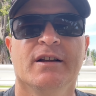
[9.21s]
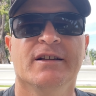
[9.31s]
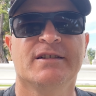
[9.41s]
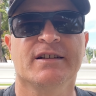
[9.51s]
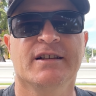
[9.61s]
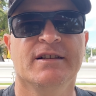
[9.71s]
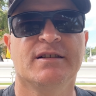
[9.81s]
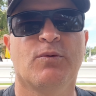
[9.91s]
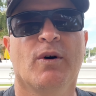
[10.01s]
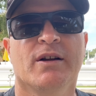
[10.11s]
This
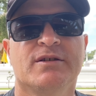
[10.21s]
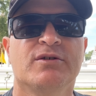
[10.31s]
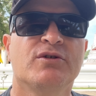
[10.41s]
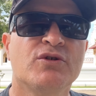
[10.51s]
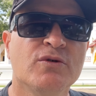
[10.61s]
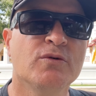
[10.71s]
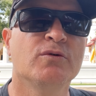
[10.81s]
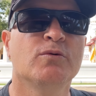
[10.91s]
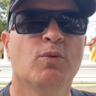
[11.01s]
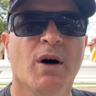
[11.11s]
is Wat
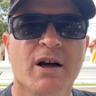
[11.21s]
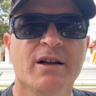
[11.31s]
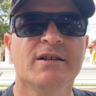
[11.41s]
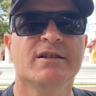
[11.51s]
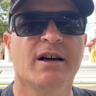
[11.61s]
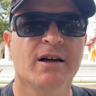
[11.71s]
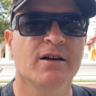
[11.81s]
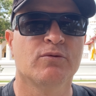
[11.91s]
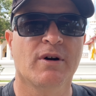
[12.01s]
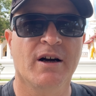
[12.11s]

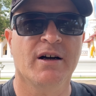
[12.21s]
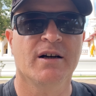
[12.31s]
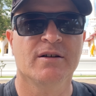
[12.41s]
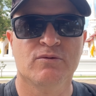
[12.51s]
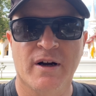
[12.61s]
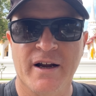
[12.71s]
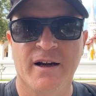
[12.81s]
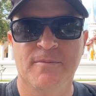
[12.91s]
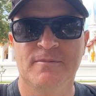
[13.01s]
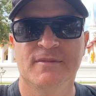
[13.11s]

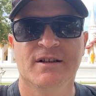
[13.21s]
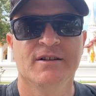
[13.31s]
Suwandararam